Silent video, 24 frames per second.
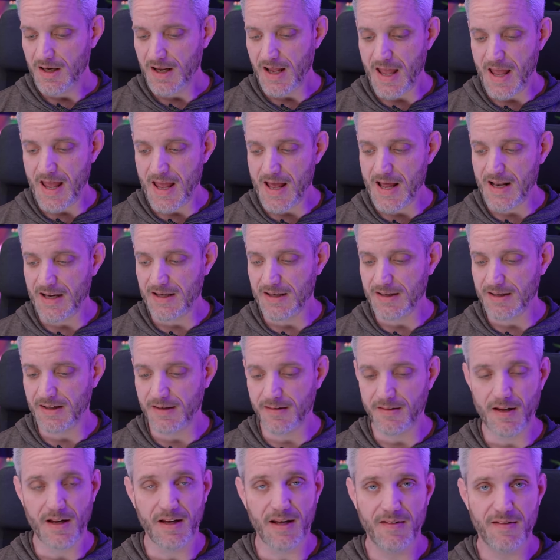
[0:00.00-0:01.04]
And uh,
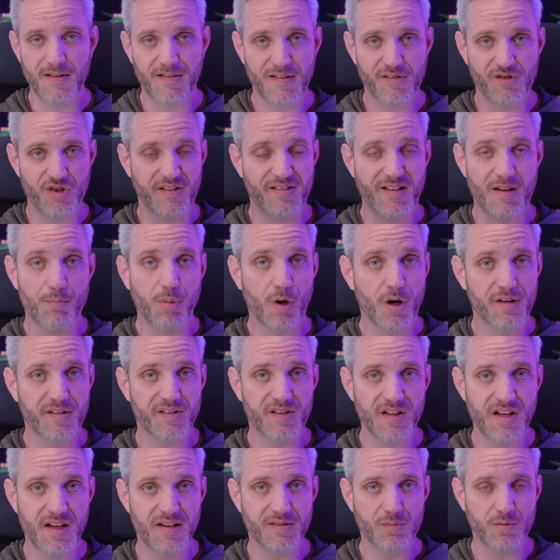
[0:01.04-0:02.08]
again, this is just a
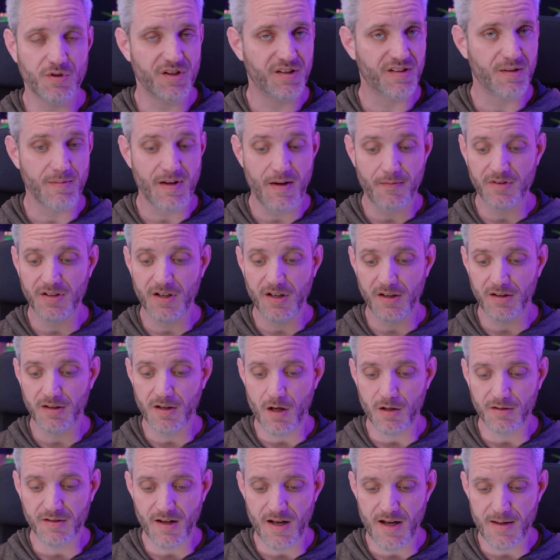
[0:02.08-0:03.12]
parts list, which is something I haven't done in a
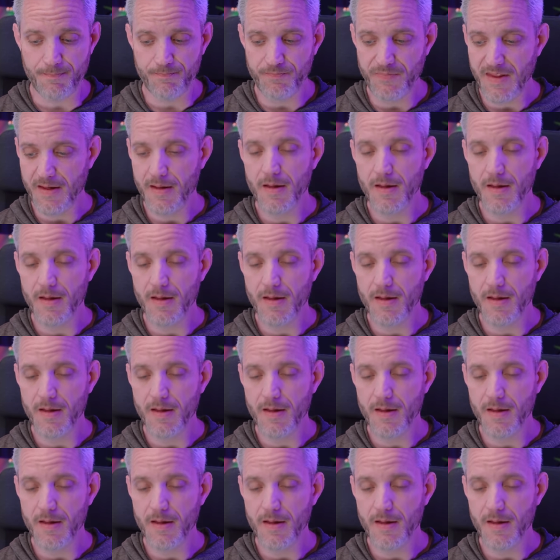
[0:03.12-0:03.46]
long time.